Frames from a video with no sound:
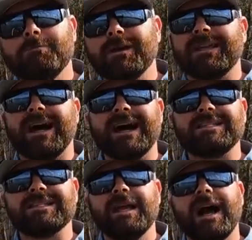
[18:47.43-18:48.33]
But
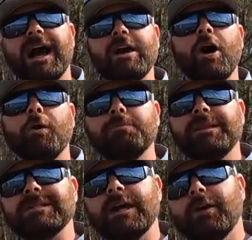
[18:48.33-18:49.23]
guys, I hope
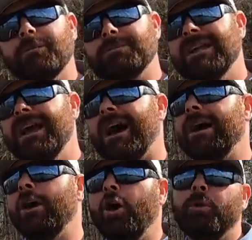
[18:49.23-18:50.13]
this helps.
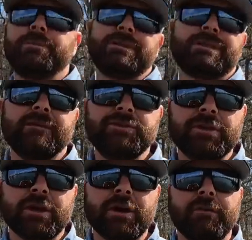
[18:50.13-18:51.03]
I hope this gives you
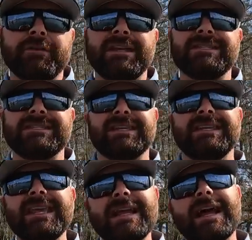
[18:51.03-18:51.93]
the confidence to
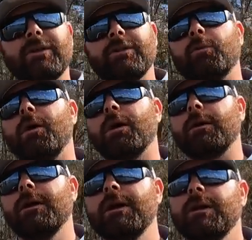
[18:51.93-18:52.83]
get out on the water.